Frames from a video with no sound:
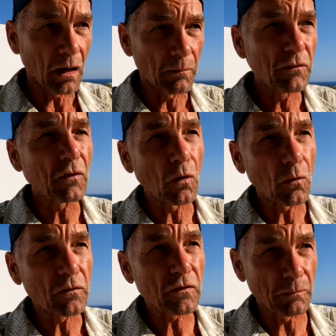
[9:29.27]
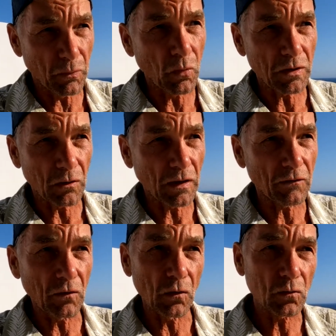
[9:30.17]
So support. Okay,
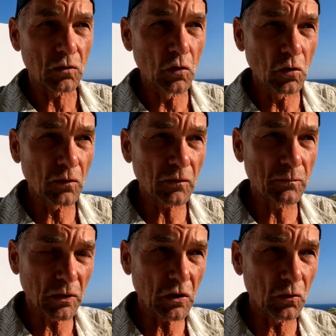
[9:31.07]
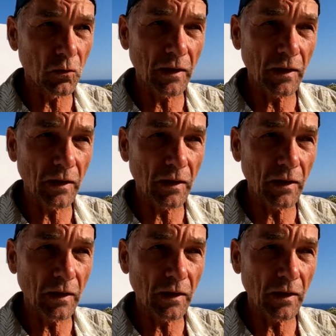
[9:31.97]
so Google, it's pretty cool.